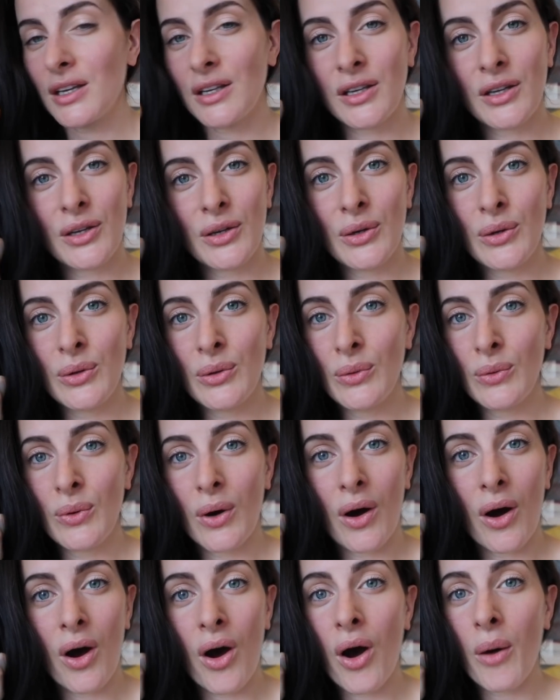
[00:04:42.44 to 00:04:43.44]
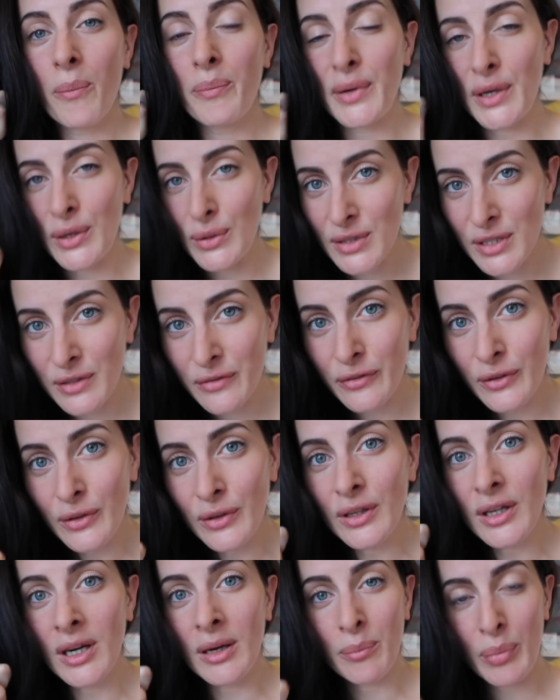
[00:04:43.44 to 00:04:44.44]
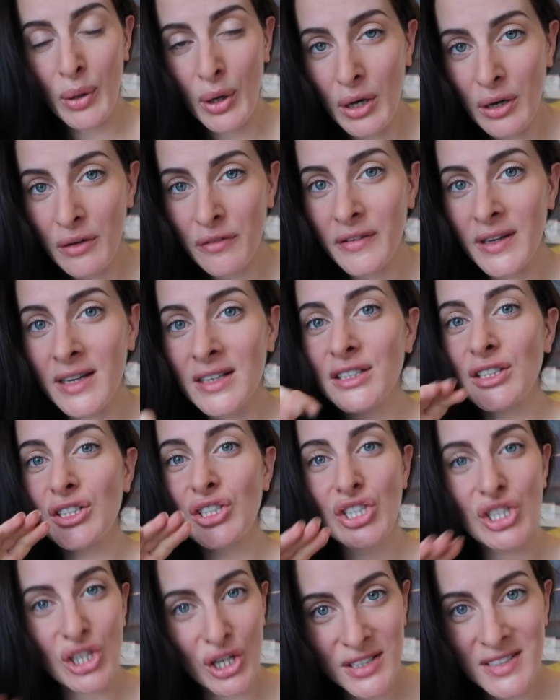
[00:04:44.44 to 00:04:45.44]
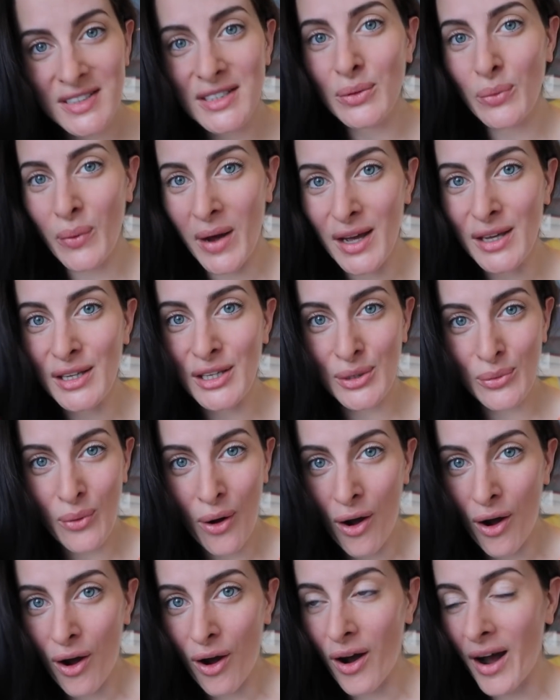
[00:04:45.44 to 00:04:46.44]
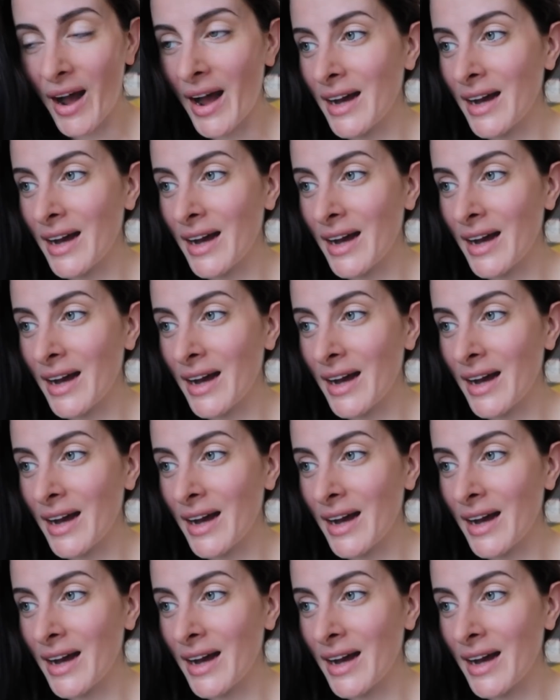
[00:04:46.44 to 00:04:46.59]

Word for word: You are beautiful and perfect just the way you are,